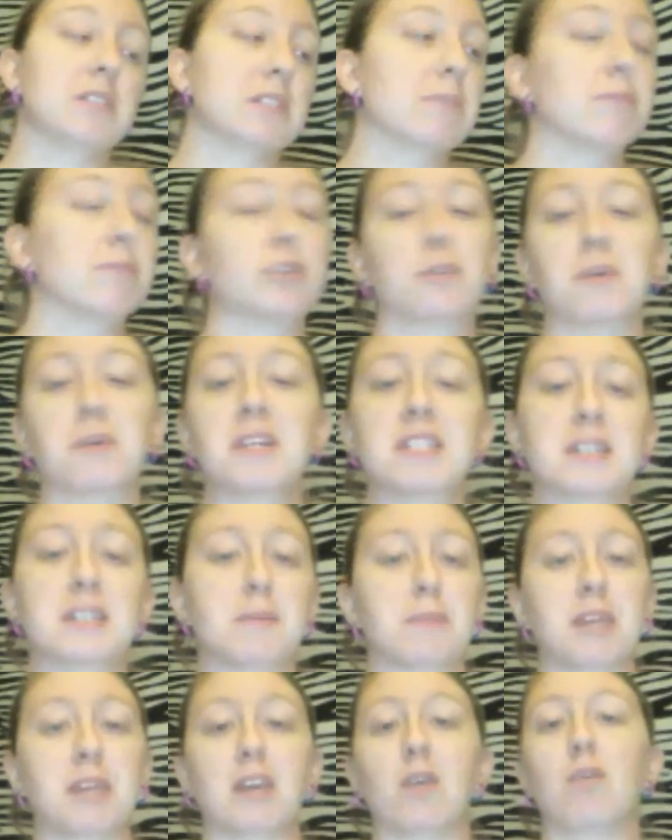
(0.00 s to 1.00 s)
That means I'm
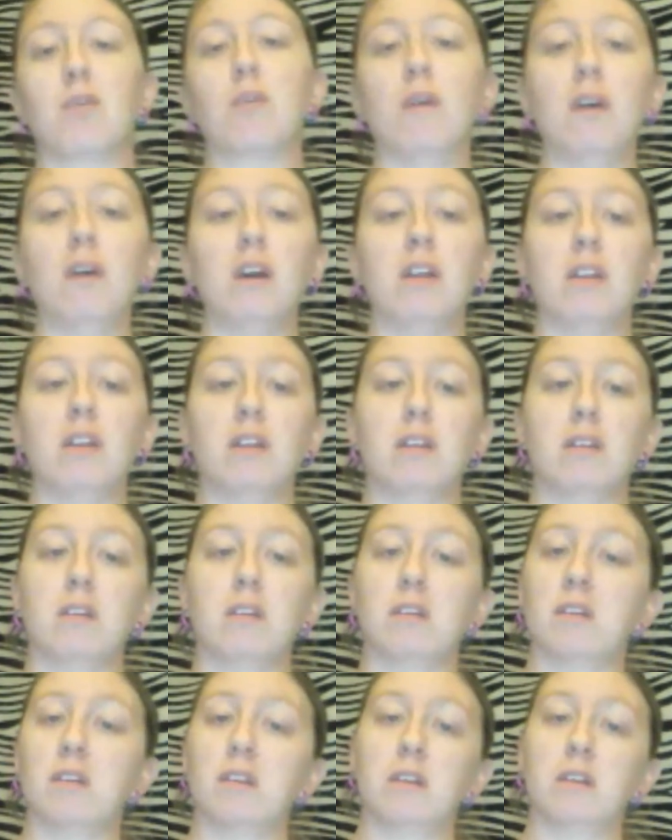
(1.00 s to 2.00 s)
doing something
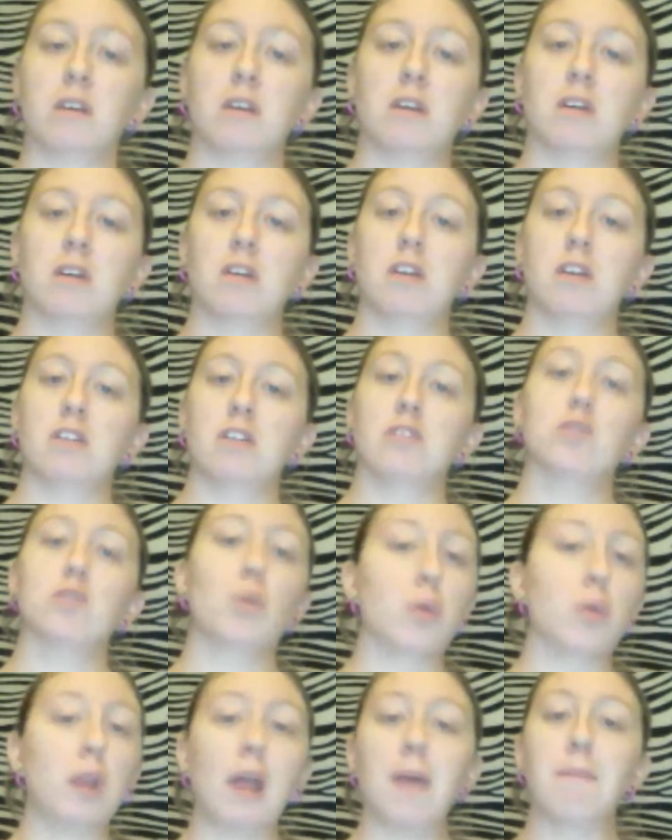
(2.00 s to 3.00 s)
good.
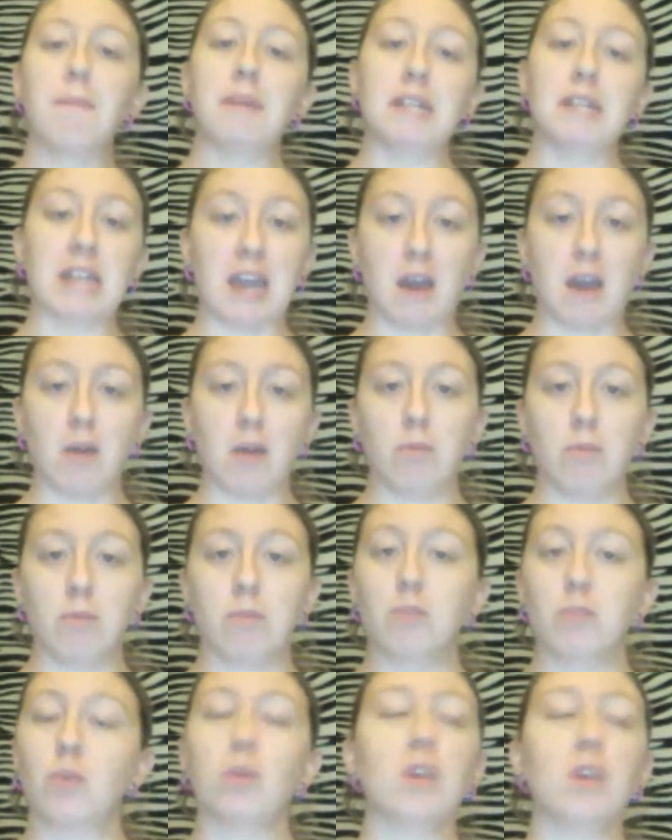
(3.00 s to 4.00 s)
Don't let me
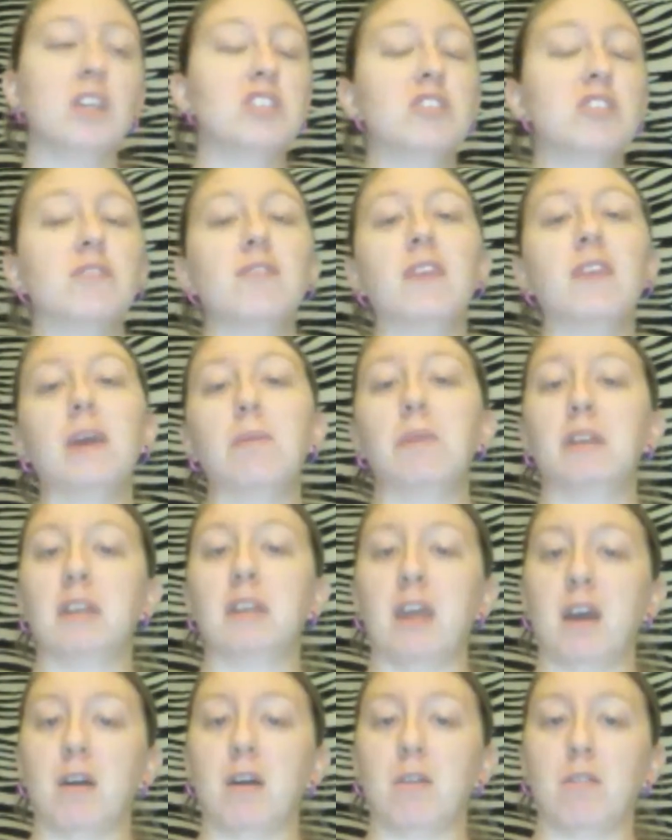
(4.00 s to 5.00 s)
down. Don't let your
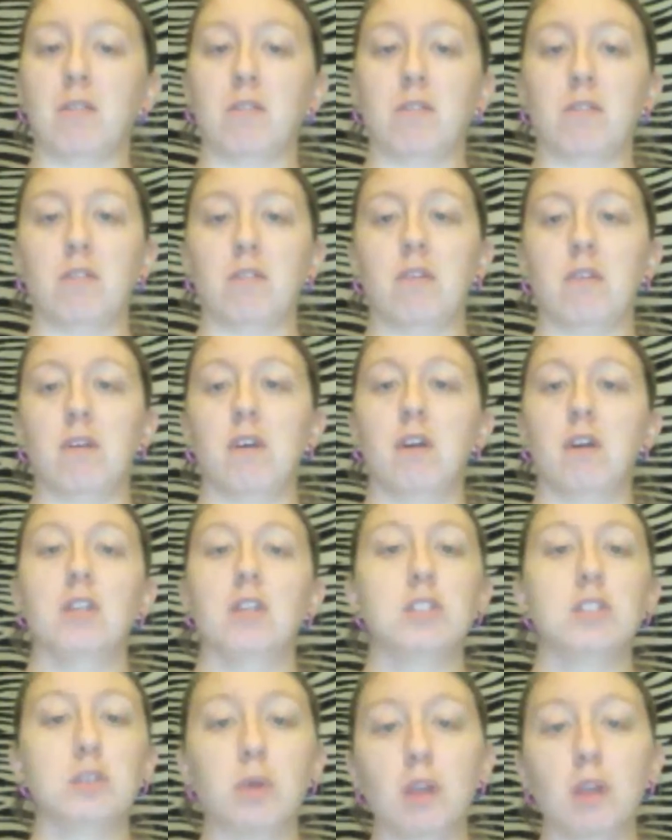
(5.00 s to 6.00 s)
family down.
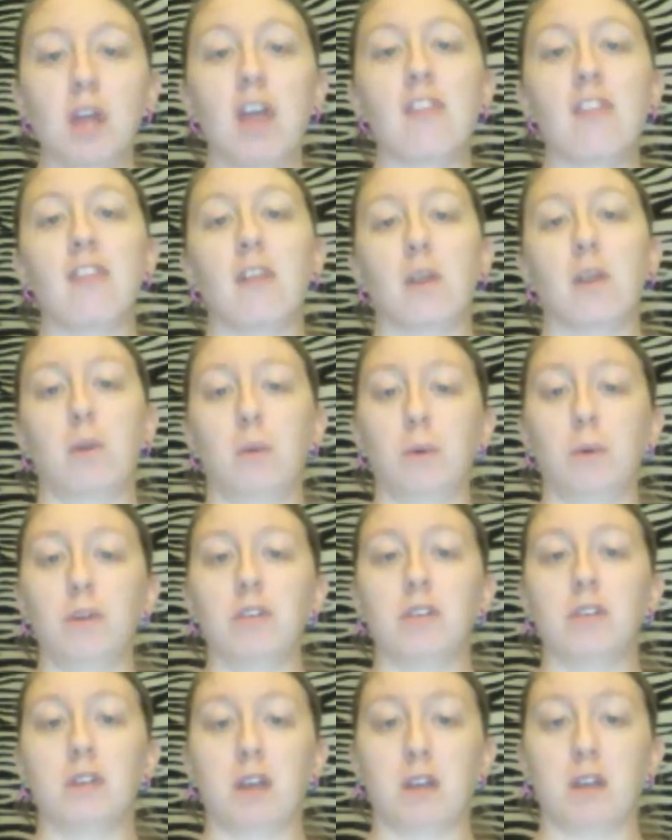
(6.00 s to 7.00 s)
Don't let the
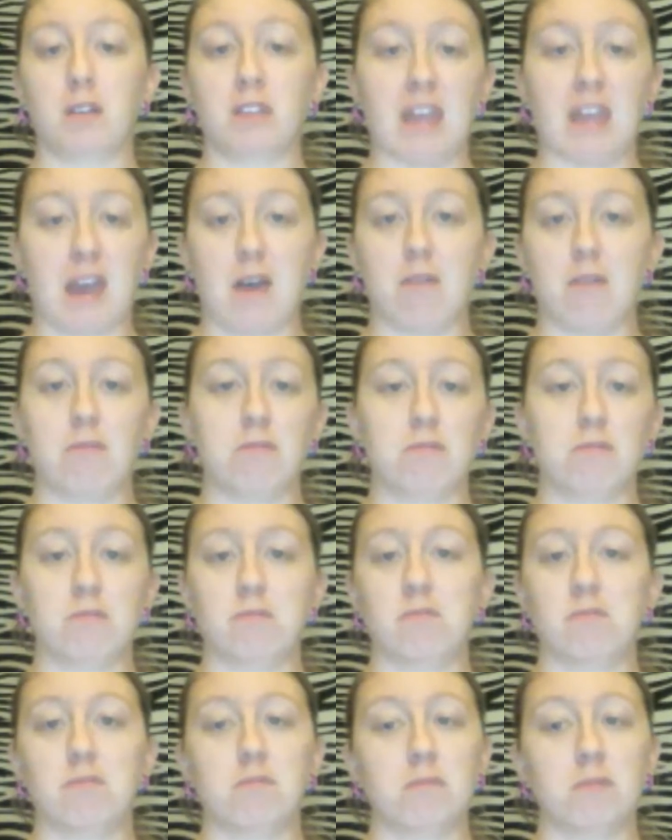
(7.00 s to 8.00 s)
Lord down.